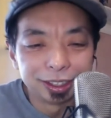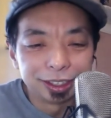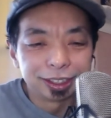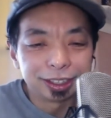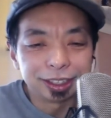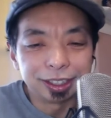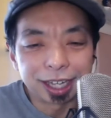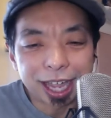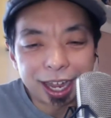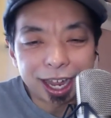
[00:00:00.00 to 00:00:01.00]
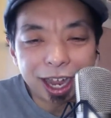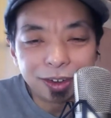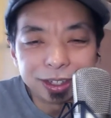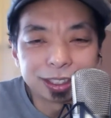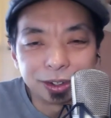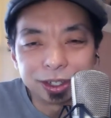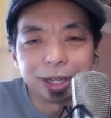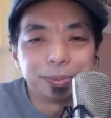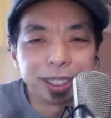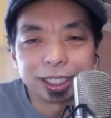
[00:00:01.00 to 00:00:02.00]
you know, how, how has your
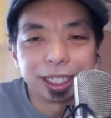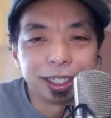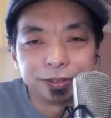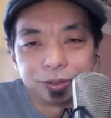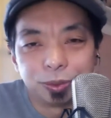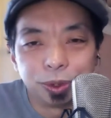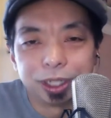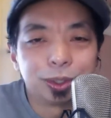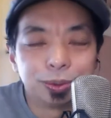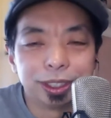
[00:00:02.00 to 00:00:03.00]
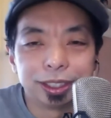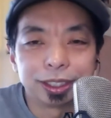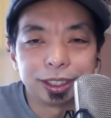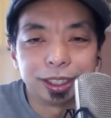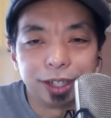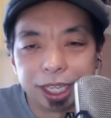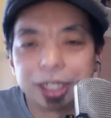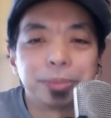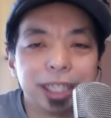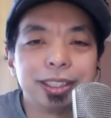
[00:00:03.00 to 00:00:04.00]
company kind of worked with you know
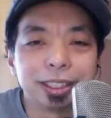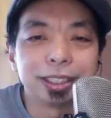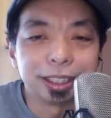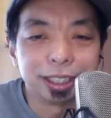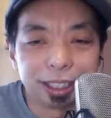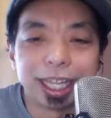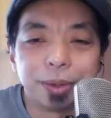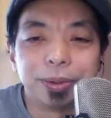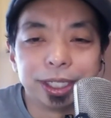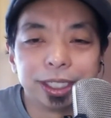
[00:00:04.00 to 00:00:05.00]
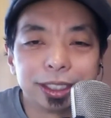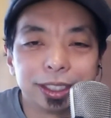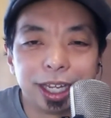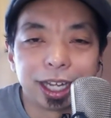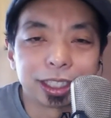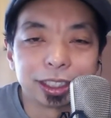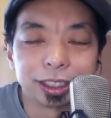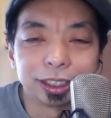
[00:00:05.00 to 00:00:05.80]
enterprises in that way? And mm-hmm. actually, mm-hmm.